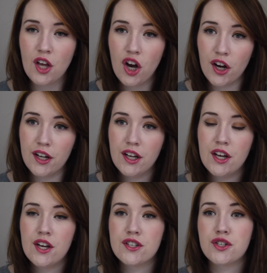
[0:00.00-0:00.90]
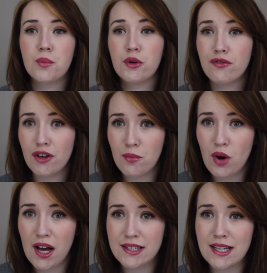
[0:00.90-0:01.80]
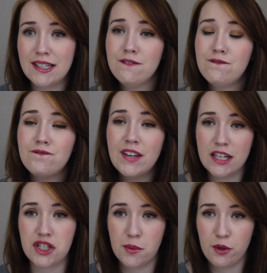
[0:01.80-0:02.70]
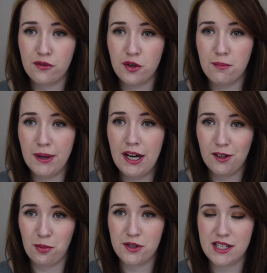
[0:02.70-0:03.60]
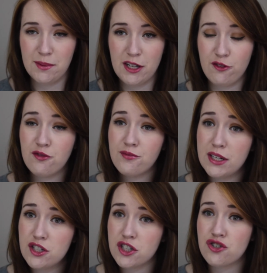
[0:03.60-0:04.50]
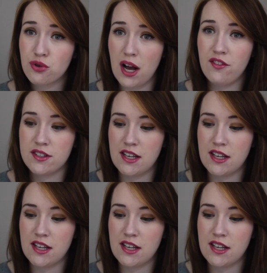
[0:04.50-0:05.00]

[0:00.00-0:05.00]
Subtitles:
All right. So perfume-wise, I didn't finish a perfume bottle per se, but I finished a travel